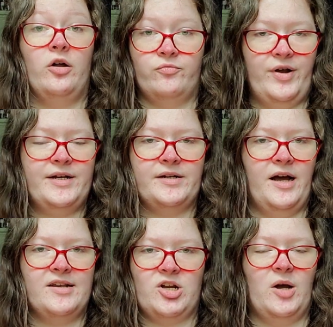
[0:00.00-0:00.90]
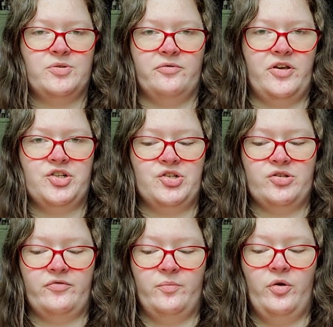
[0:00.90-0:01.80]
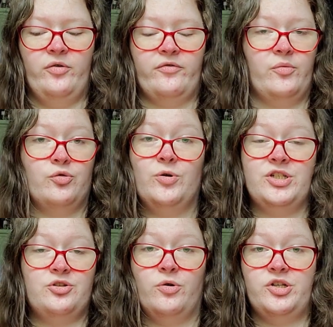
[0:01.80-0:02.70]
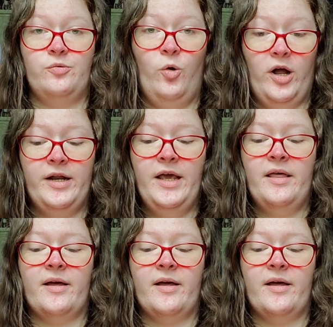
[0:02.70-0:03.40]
unrecognized observations of the moon from 2021